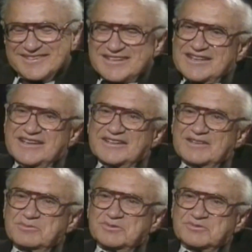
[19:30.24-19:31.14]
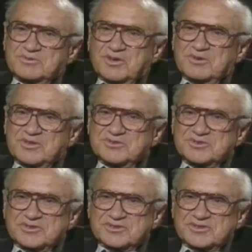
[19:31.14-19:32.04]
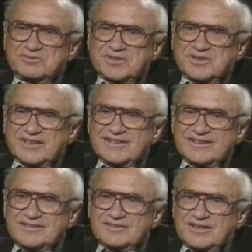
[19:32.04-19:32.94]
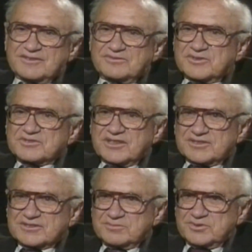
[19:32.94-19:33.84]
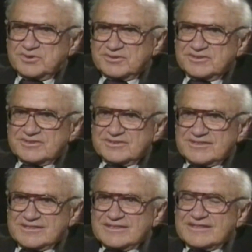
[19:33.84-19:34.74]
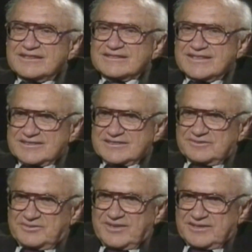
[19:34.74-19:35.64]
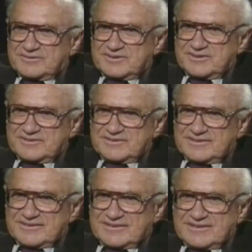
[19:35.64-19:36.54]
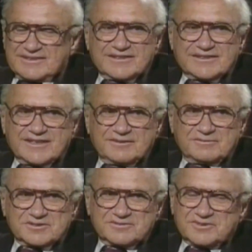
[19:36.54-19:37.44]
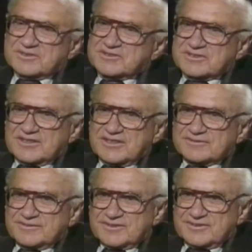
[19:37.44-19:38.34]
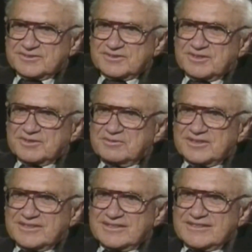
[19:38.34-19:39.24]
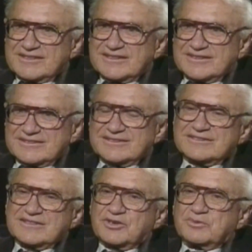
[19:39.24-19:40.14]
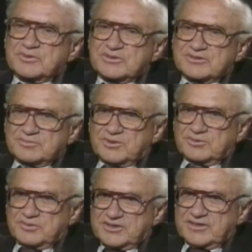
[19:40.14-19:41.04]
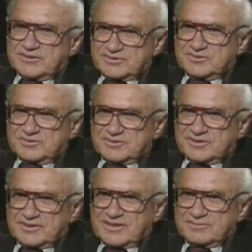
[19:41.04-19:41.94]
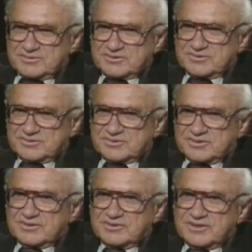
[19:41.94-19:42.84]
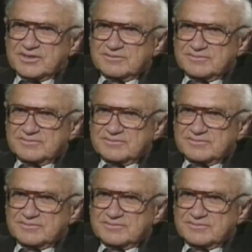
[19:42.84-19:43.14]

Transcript: And they moved to Rahway, New Jersey, where they at first had a small textile factory, and then that wasn't very successful, and so they opened a small retail store, and that was the source of their income.